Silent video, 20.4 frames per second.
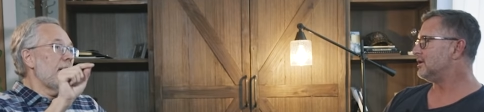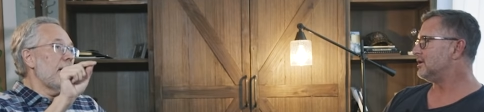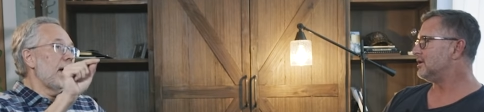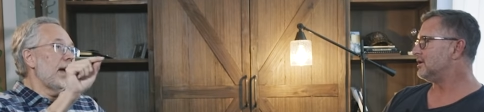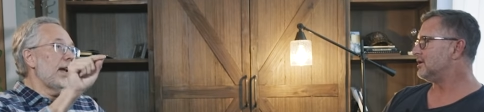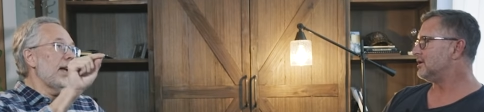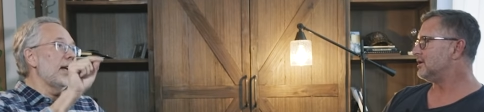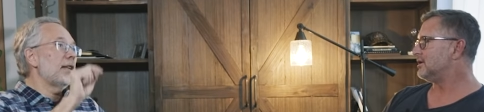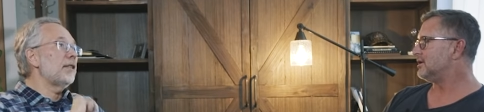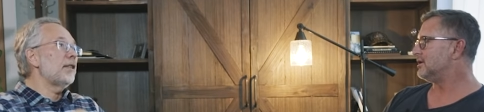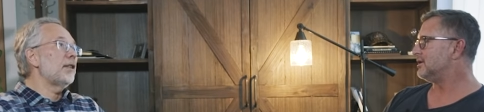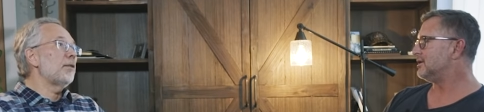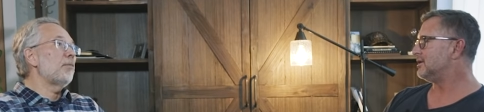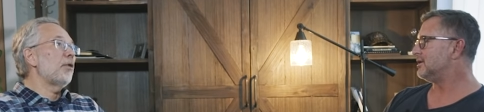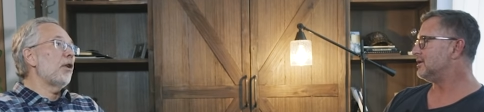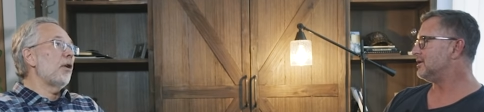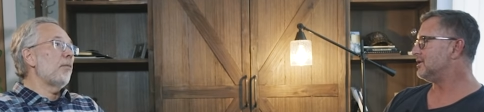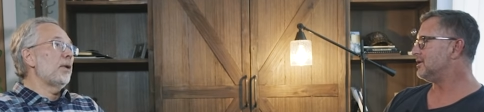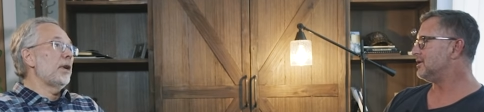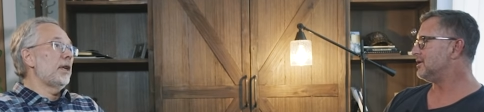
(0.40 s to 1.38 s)
Speaker 1: guy gets to the
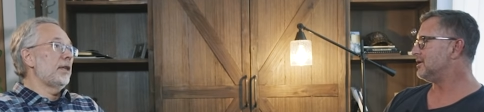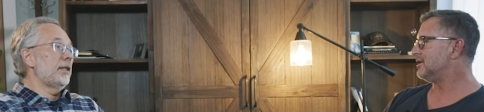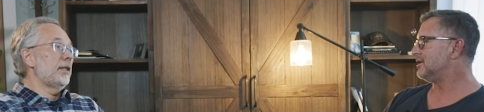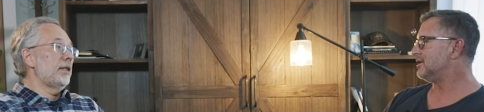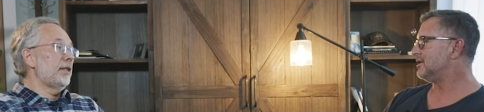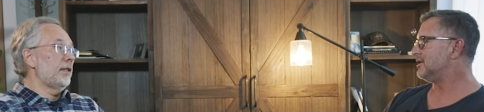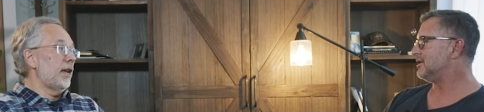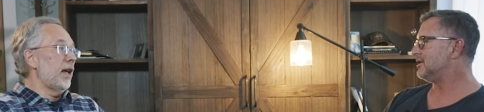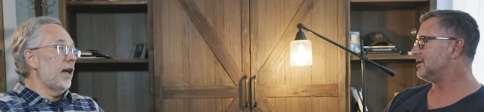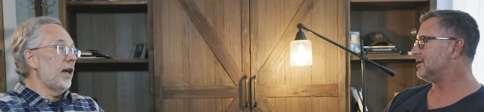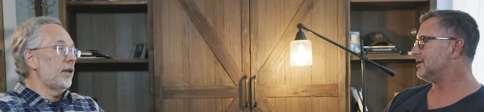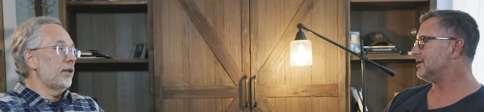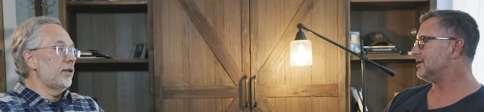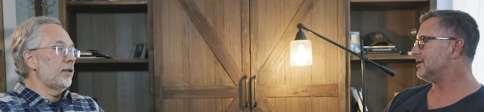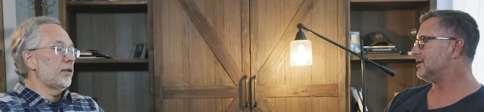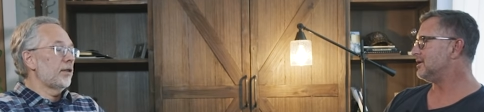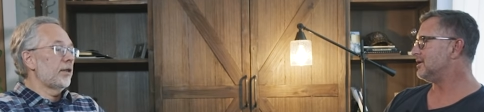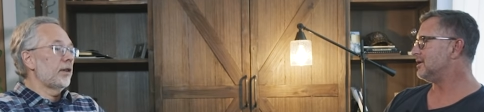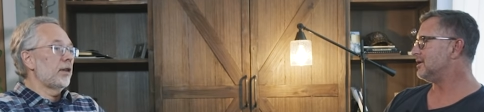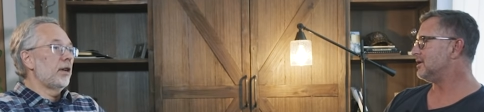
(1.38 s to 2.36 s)
pulpit and
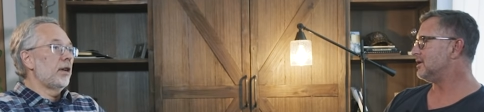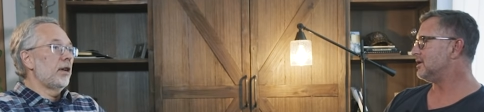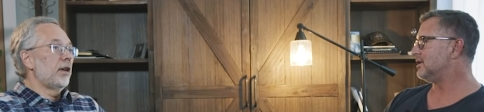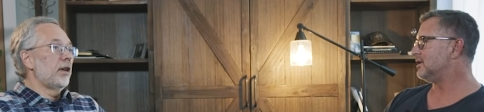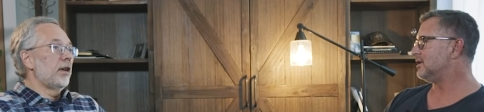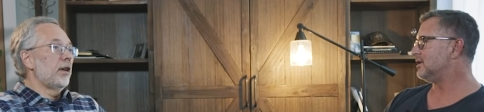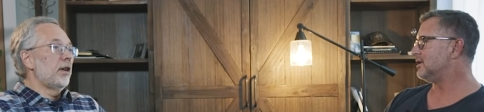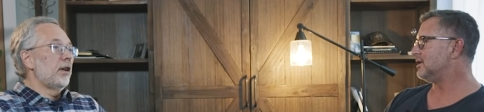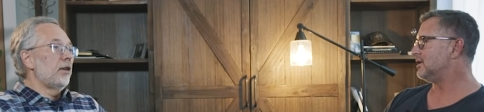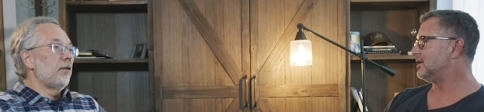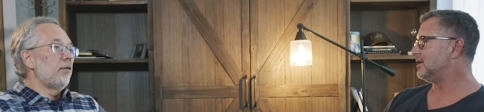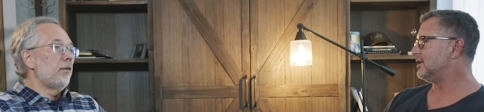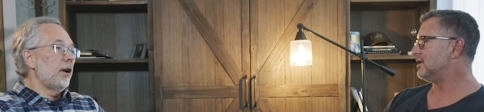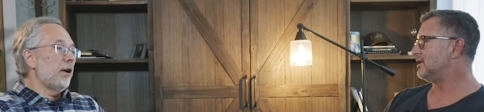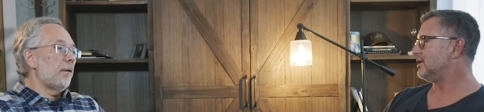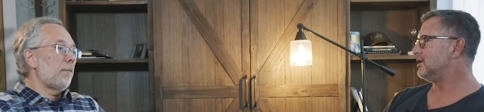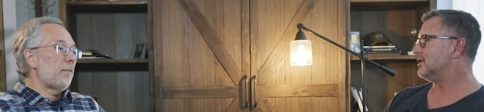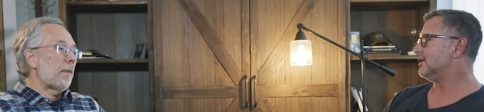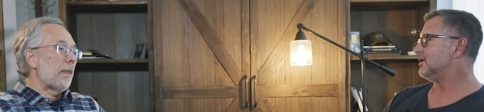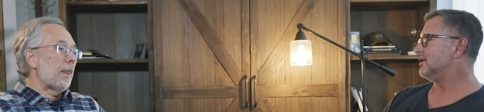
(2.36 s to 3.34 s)
says,
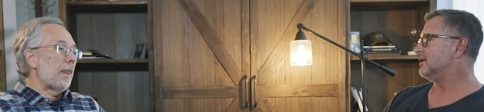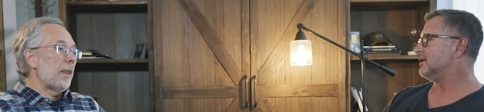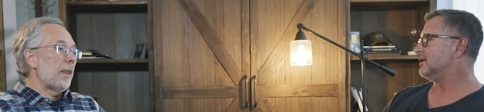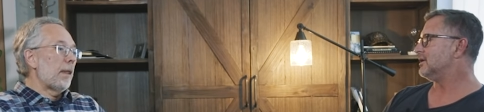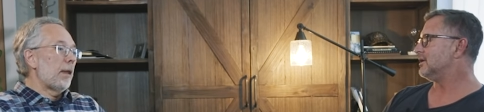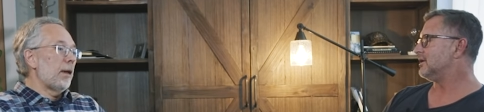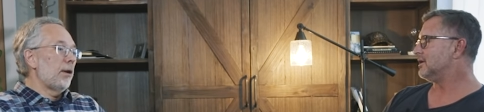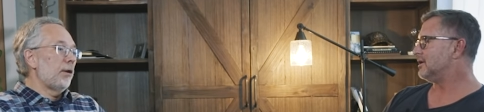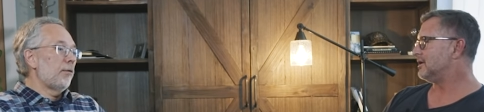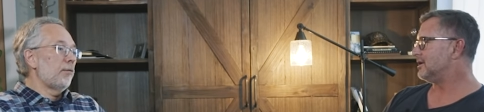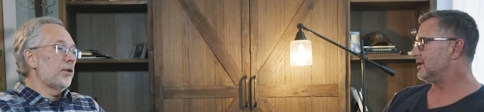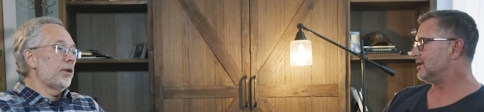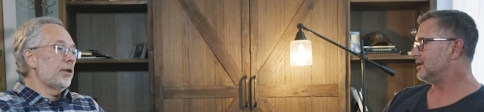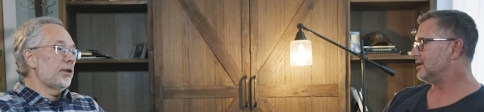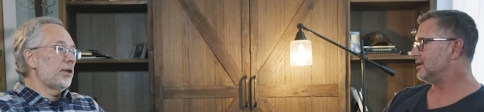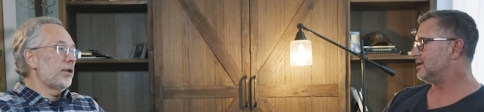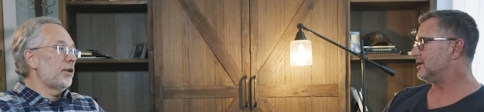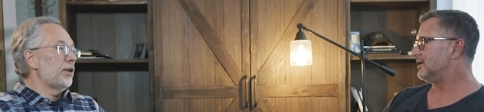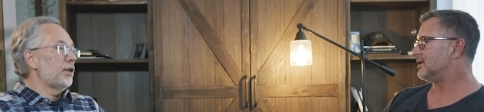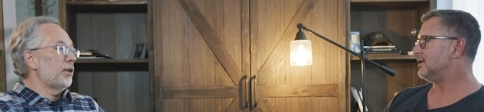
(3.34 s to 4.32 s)
well, you know, we're in a
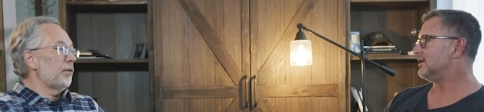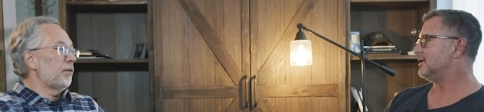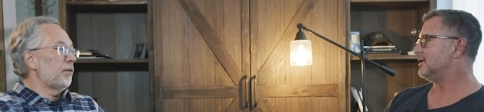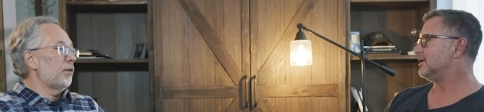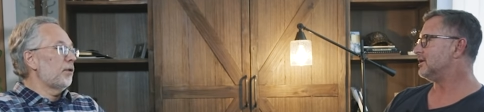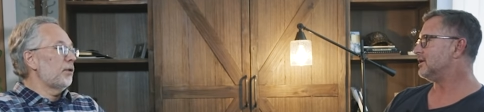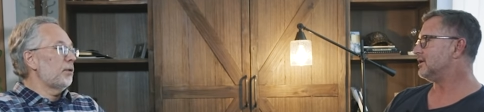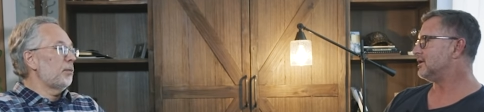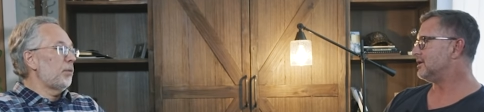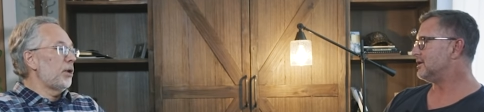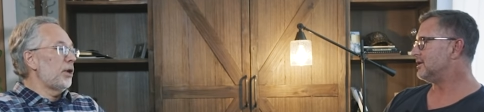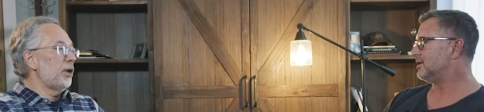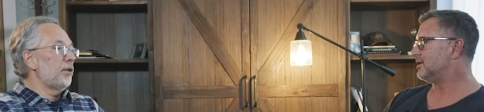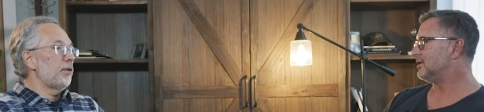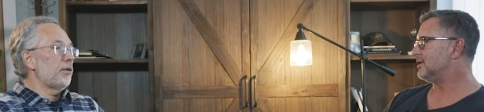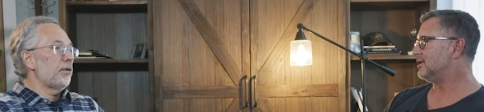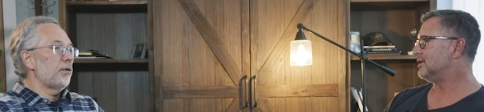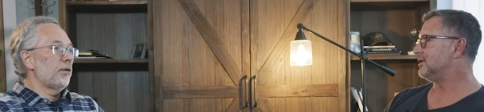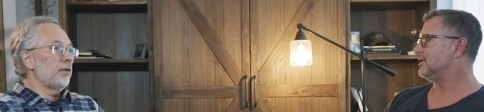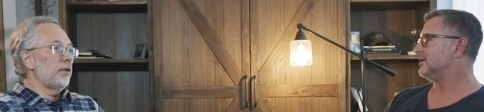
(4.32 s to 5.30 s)
series on First Peter,
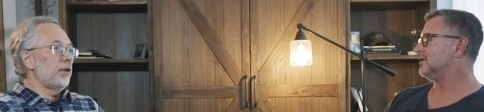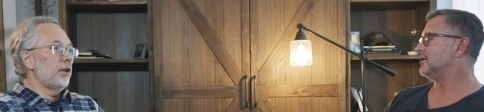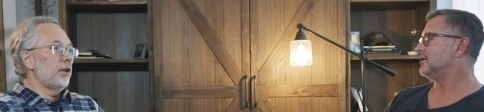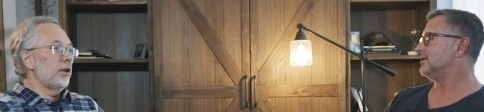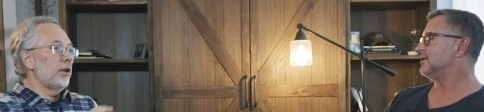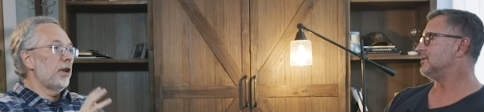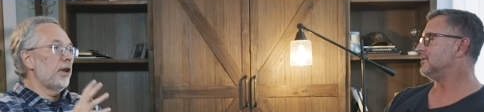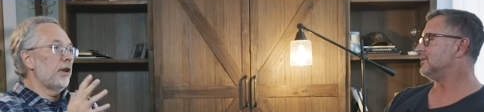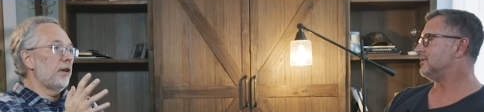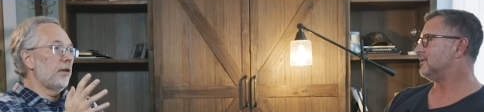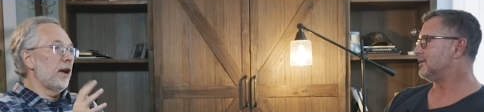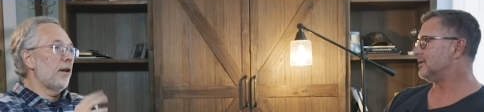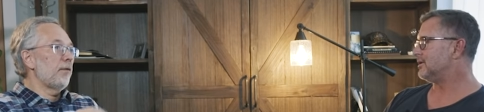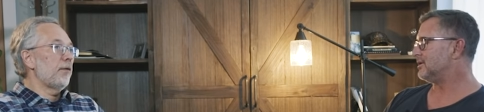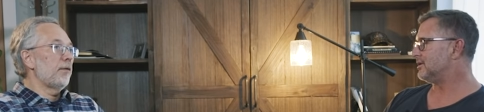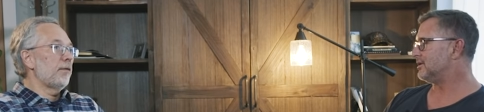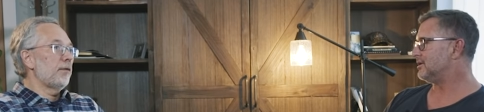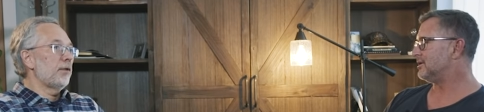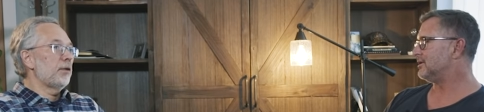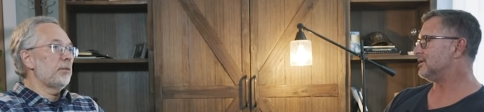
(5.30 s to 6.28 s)
you know, and now we're
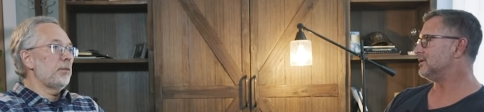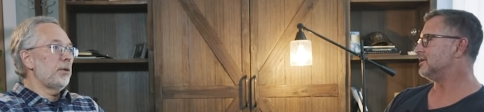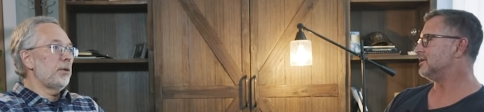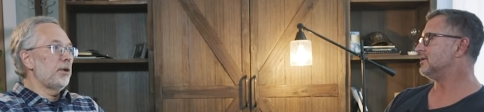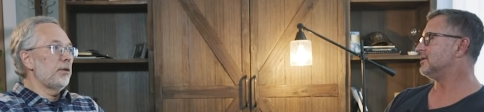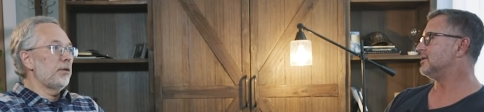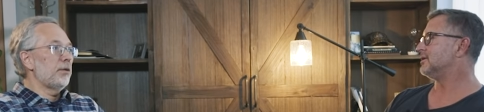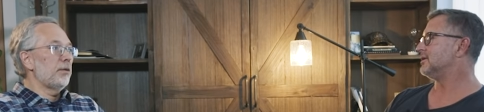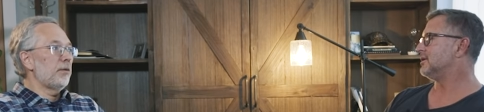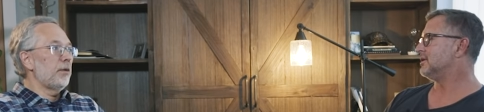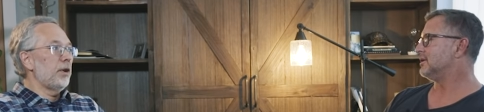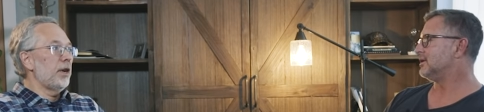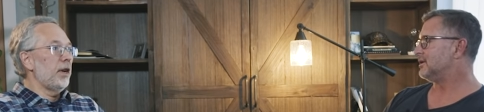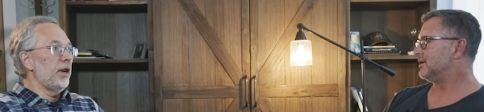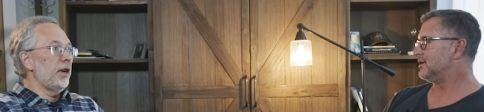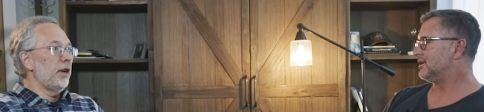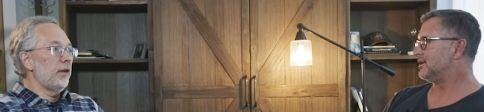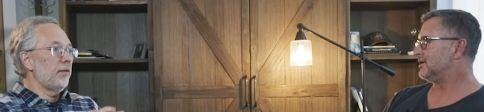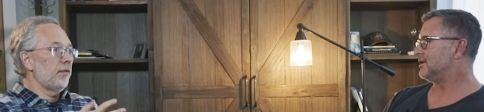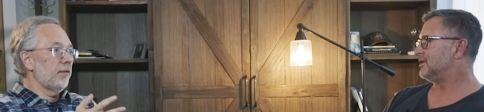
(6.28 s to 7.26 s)
in First Peter
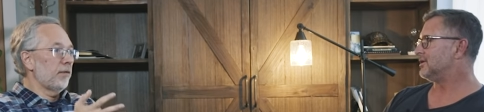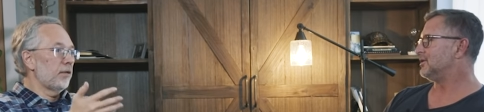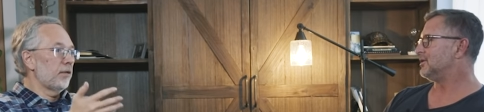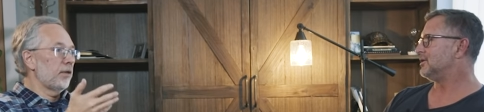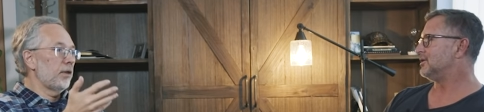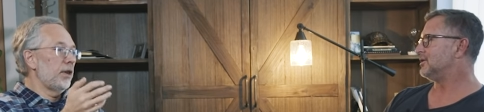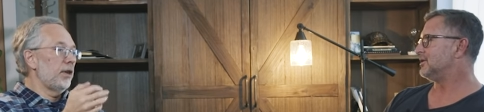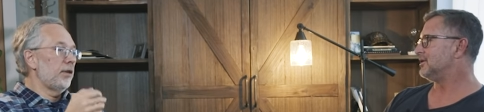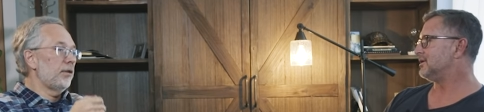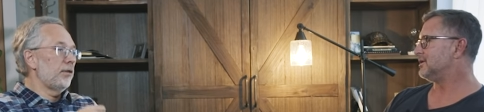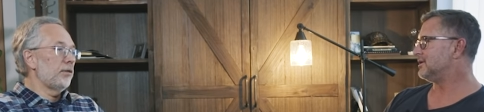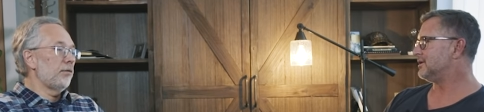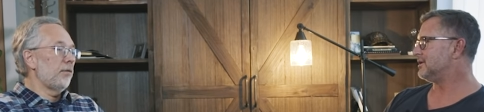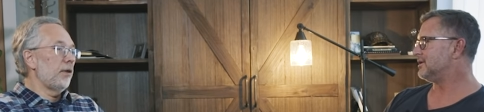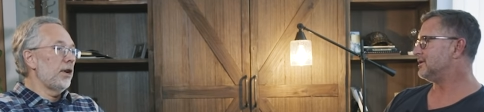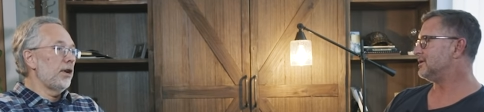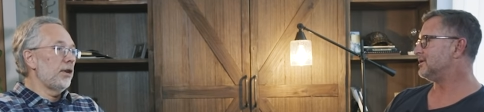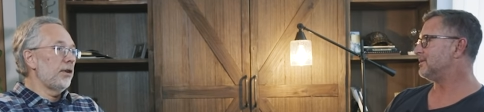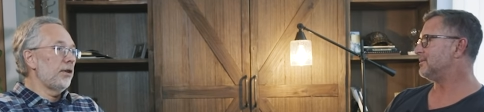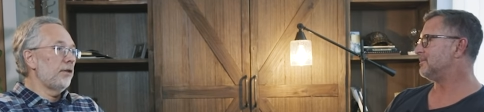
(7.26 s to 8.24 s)
3, 14 through
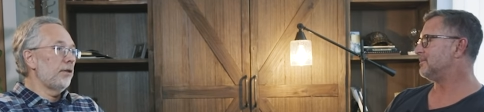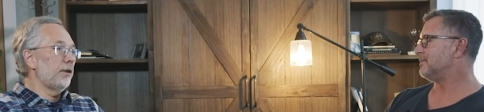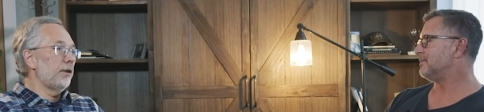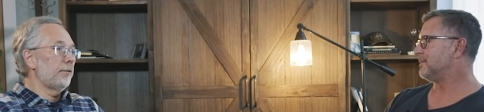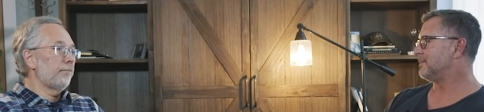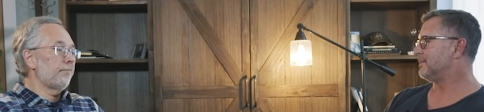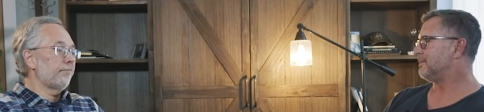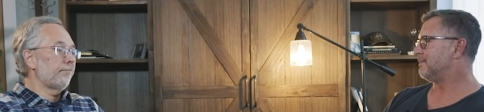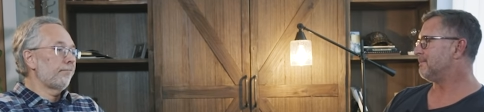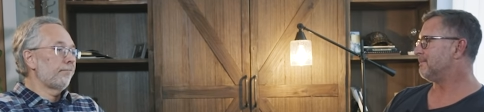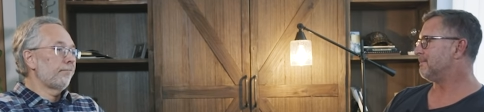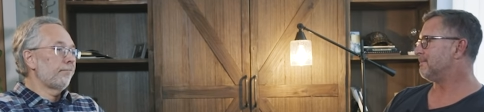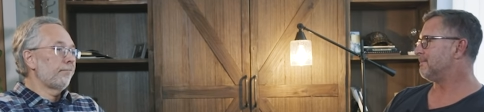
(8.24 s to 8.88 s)
22, and